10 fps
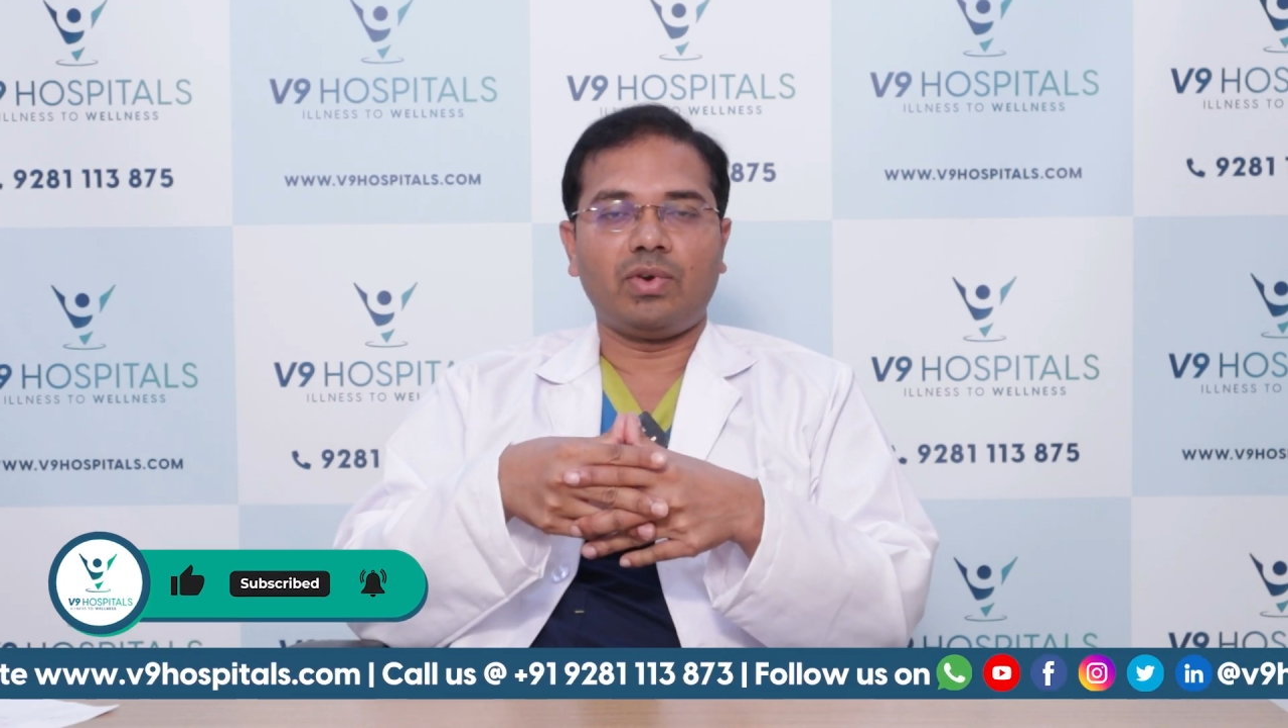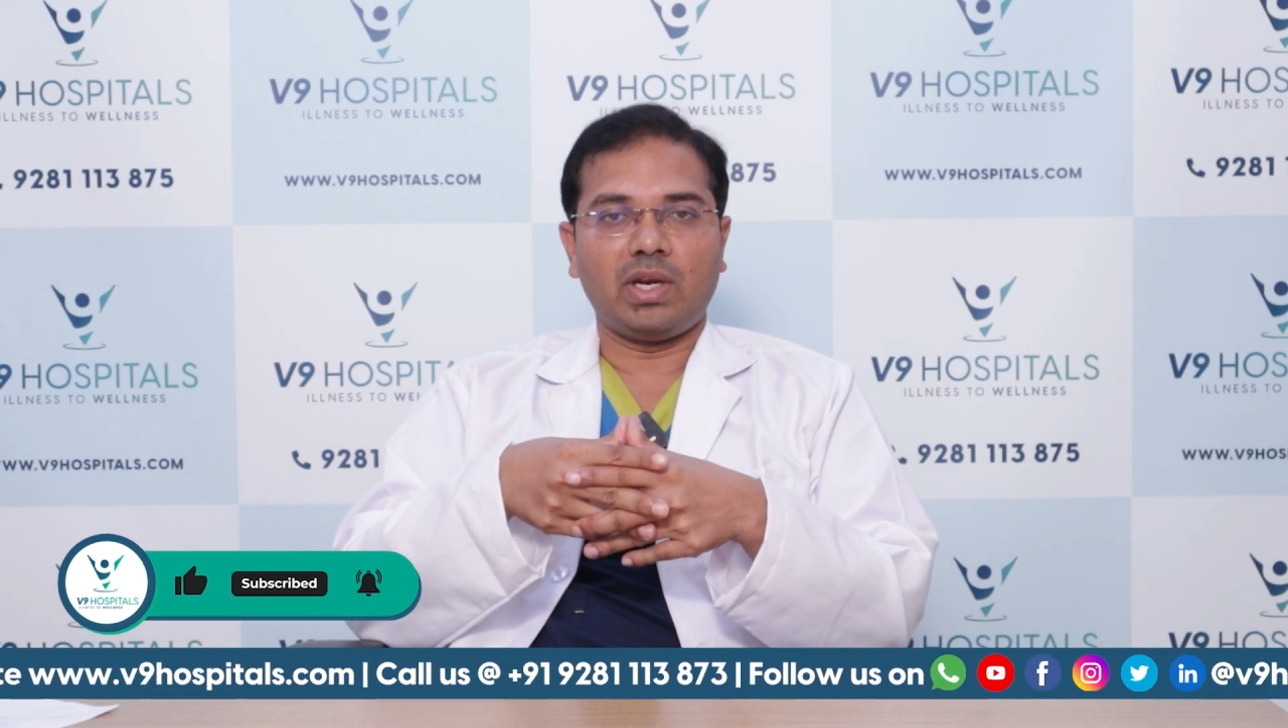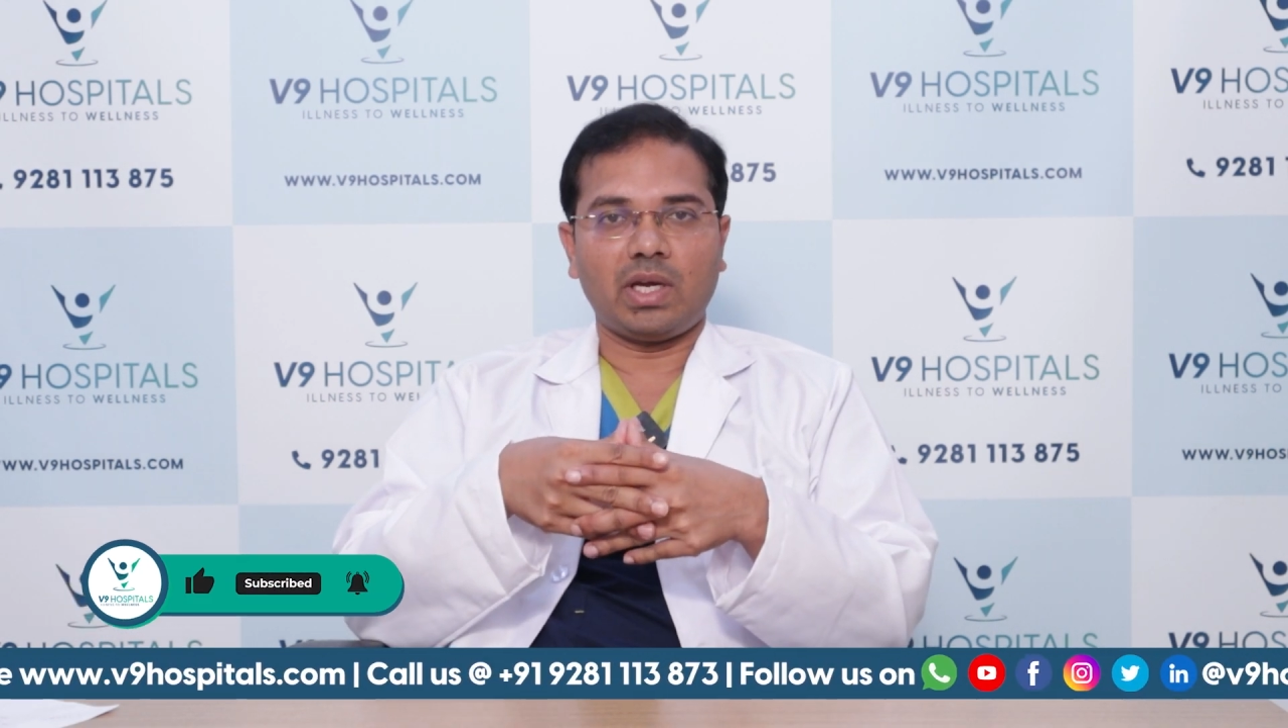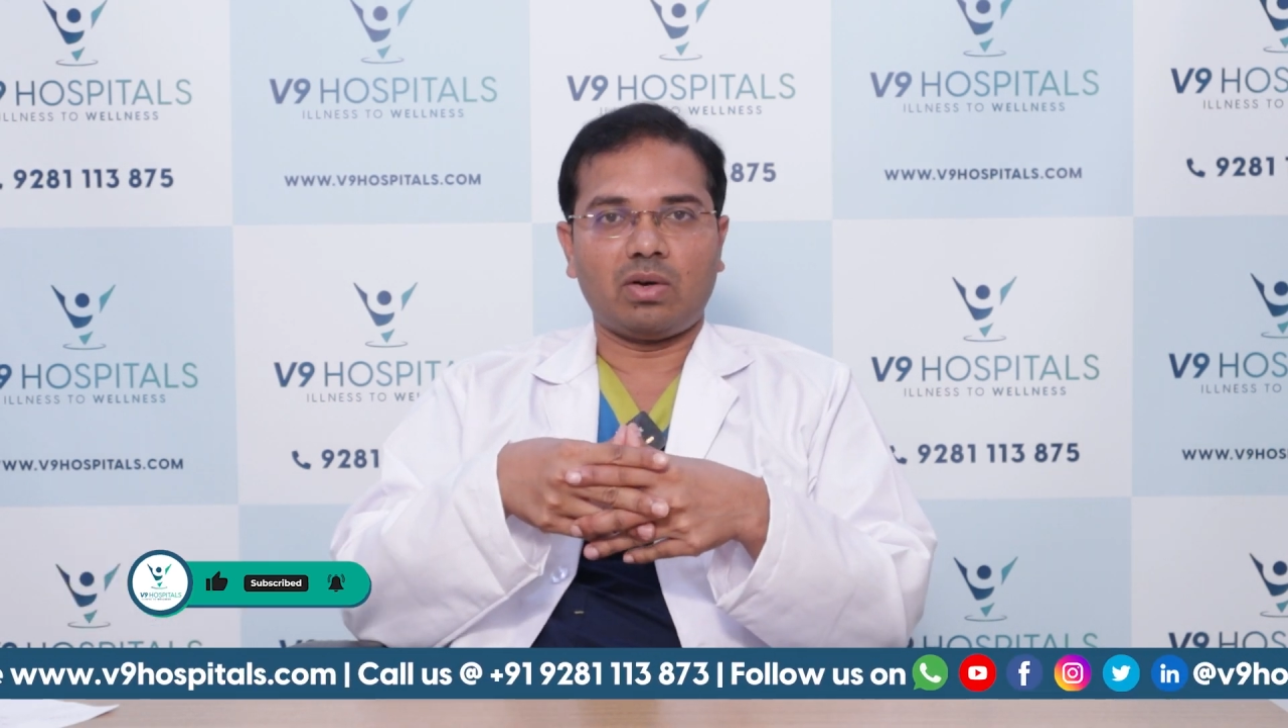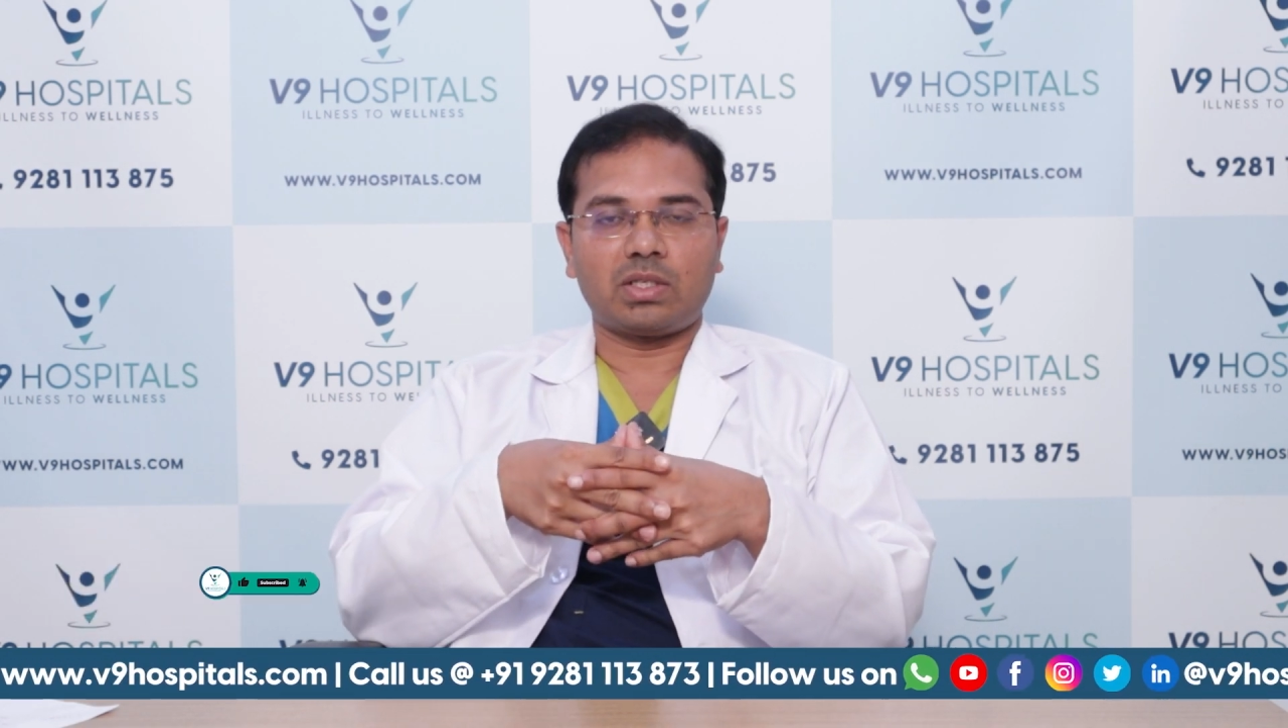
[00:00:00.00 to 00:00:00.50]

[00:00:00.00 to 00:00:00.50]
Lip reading: V9